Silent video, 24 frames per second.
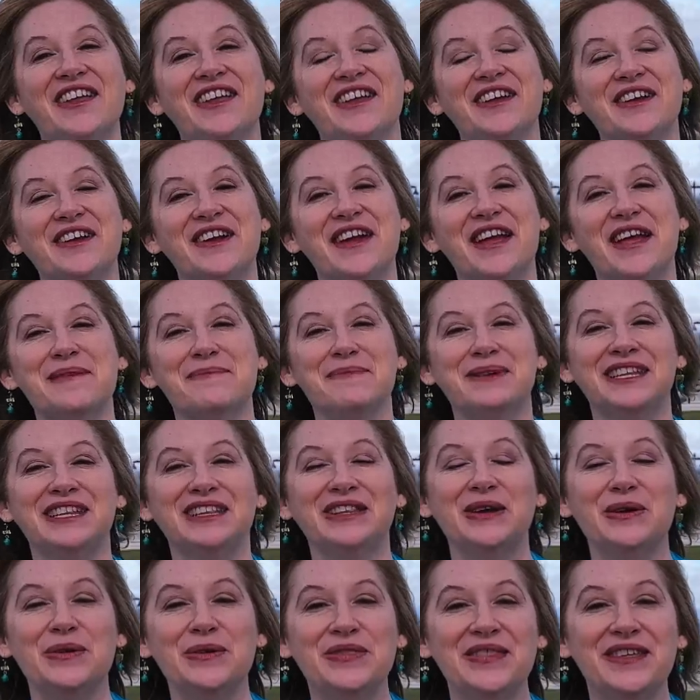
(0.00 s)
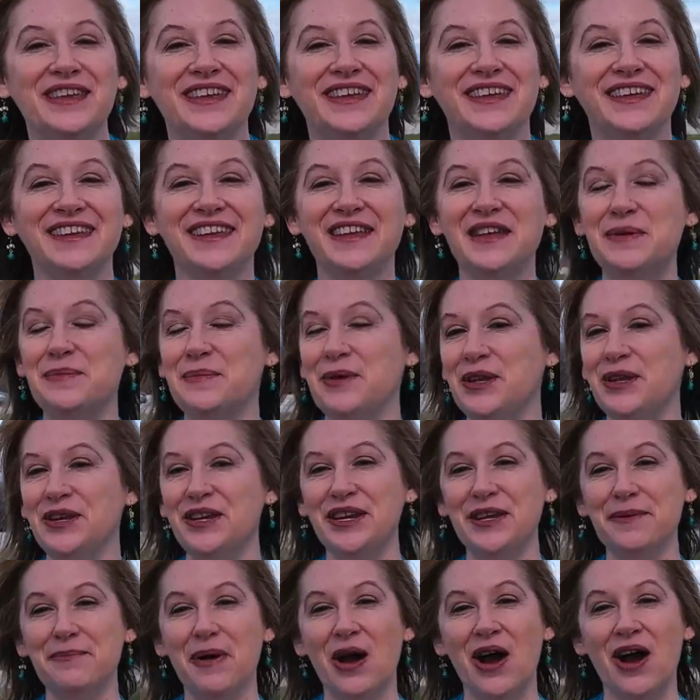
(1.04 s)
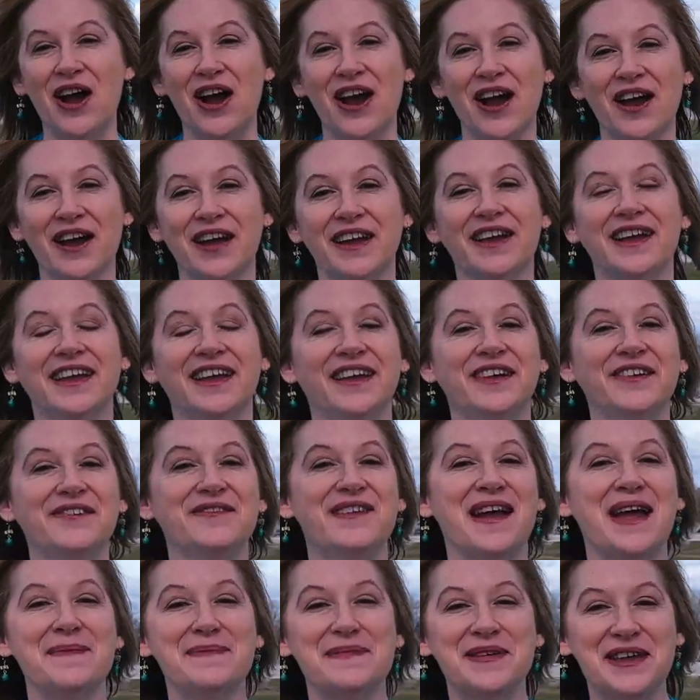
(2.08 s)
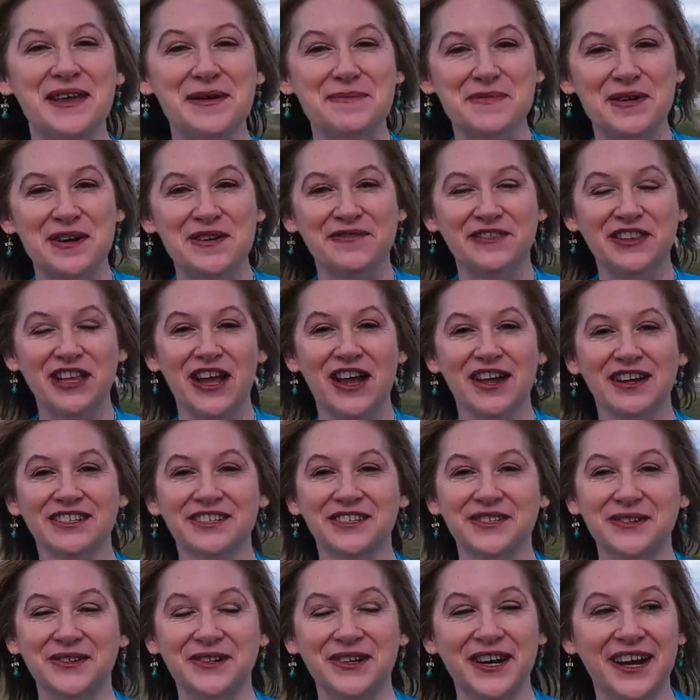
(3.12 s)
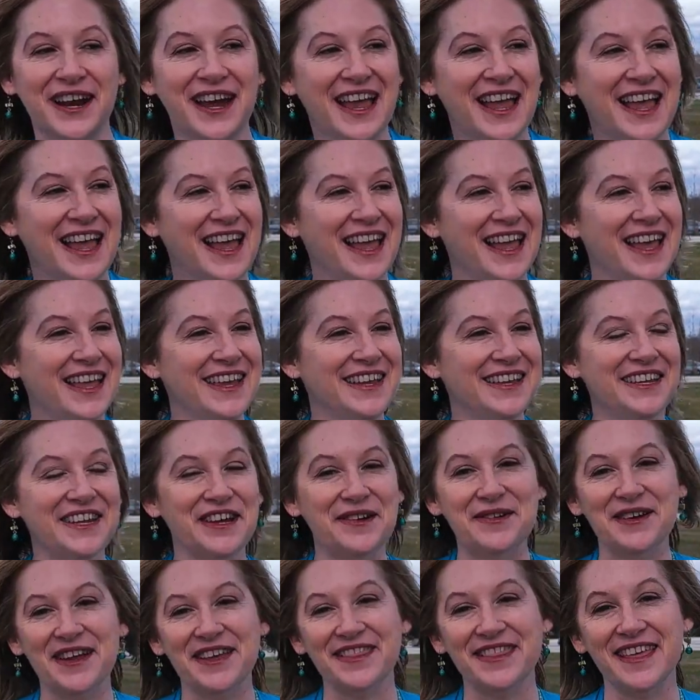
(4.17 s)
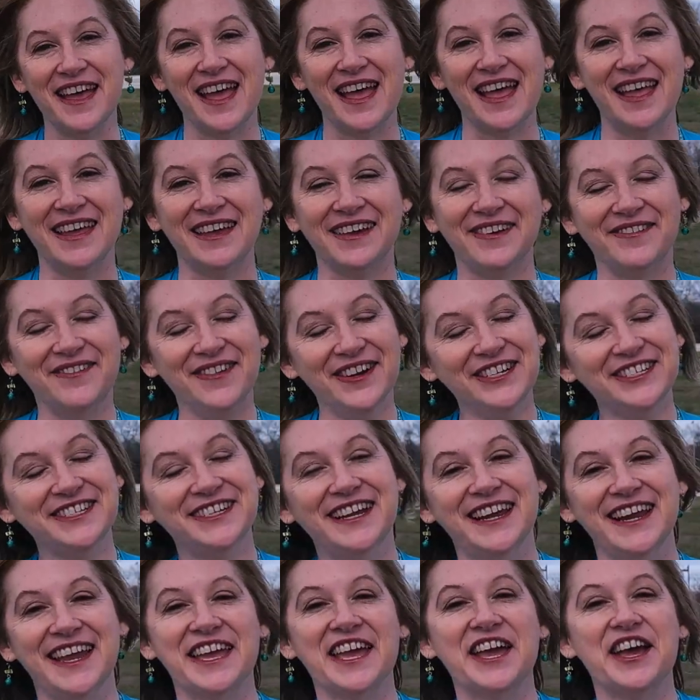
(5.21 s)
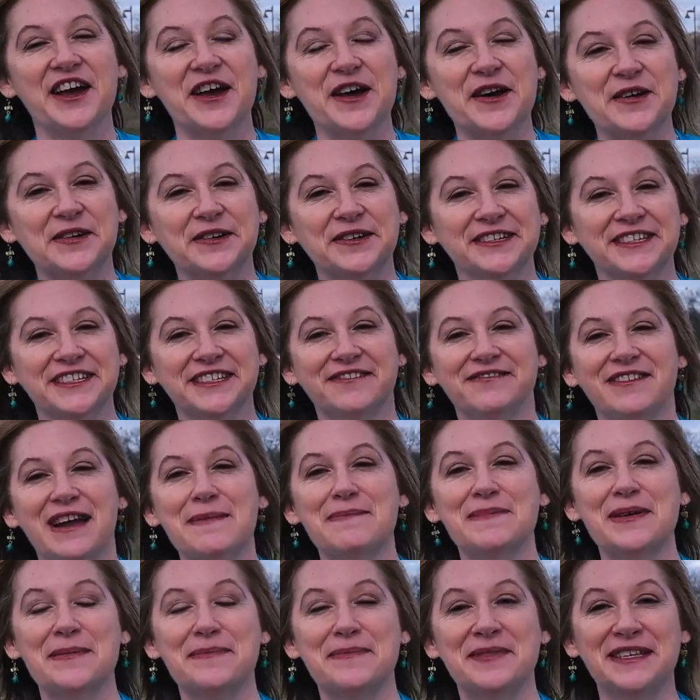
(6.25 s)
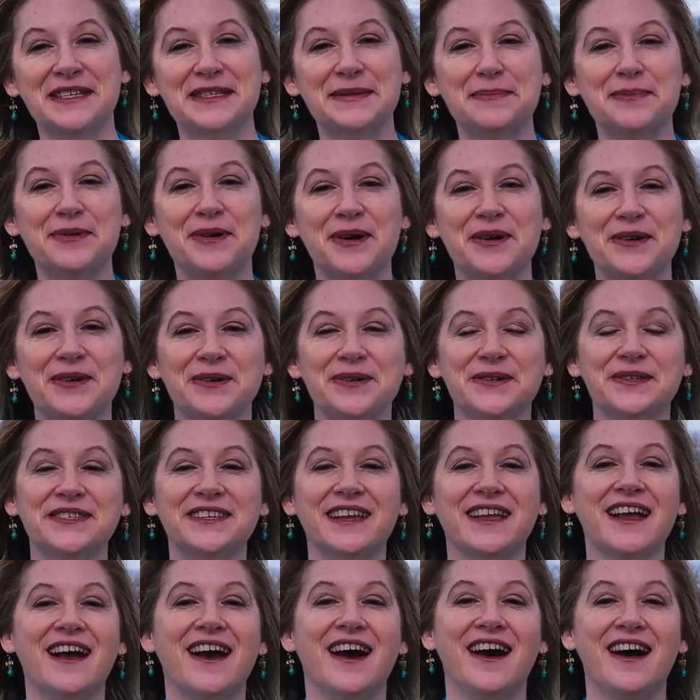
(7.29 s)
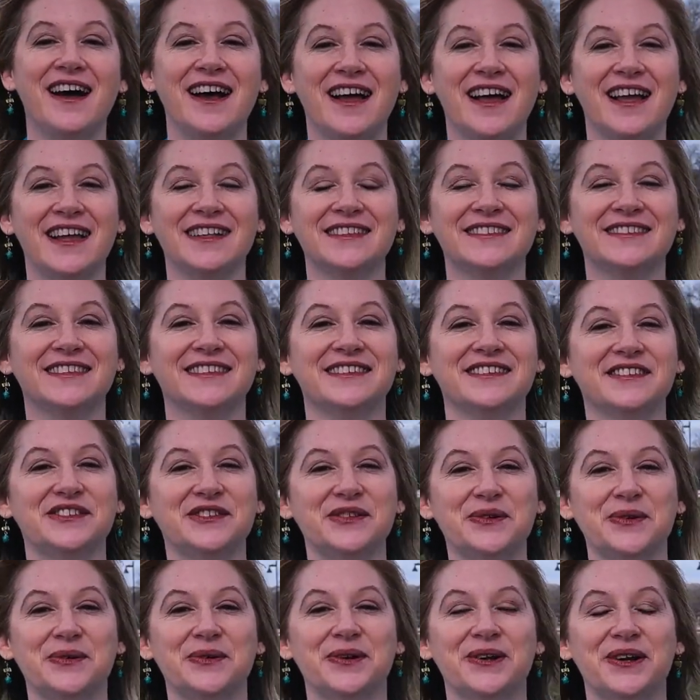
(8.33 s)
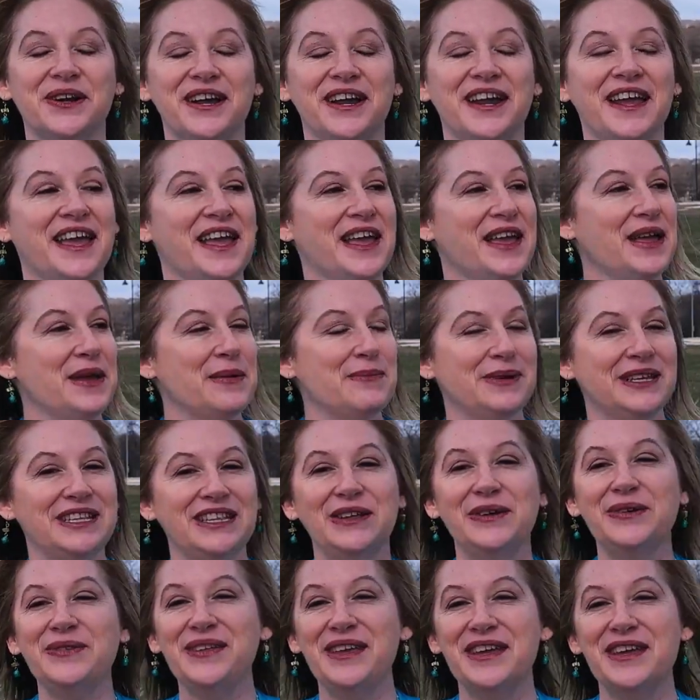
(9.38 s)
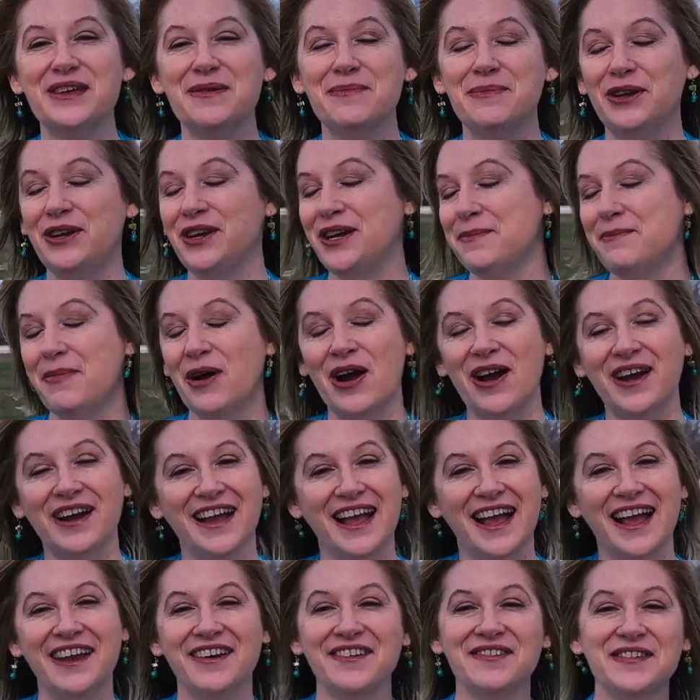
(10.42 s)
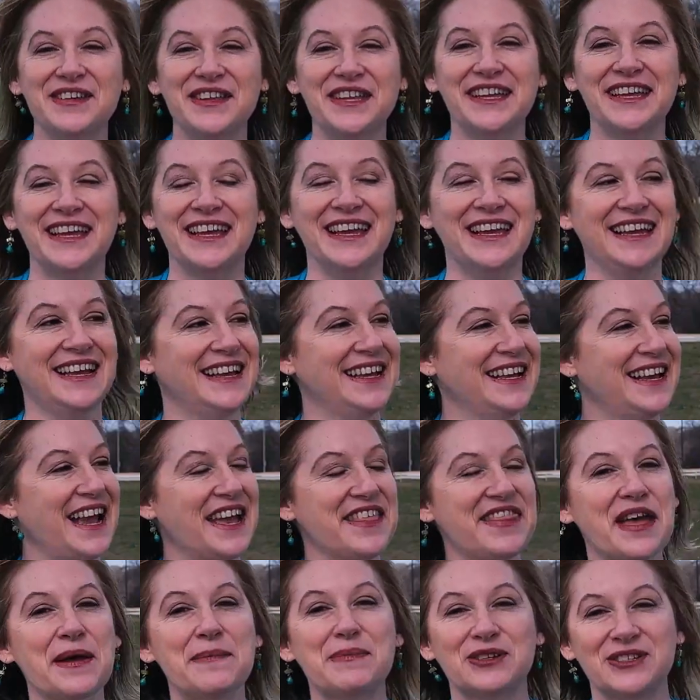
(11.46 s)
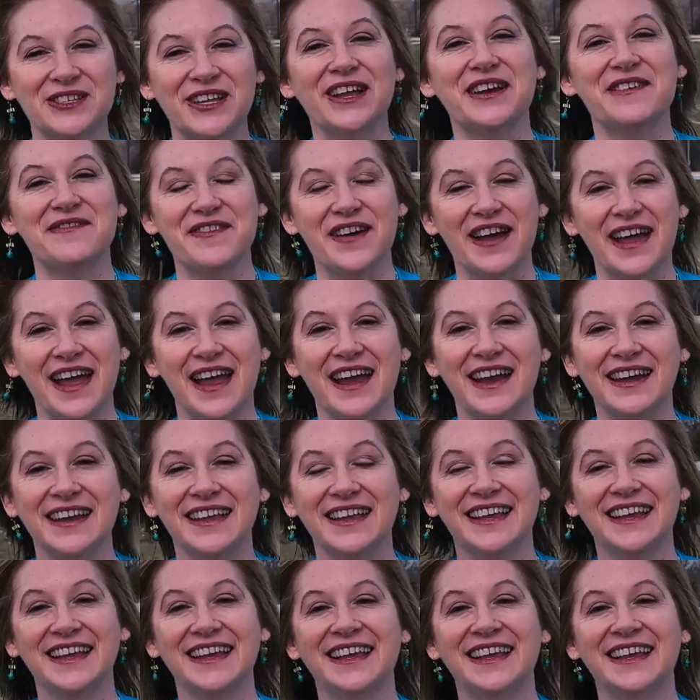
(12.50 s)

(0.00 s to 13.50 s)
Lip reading: here at Midlothian Community Park, wrapping up our vlog tour. And you know, when I thought, where should I go to wrap up this pros and cons tour? Midlothian Community Park kind of really, I thought, personified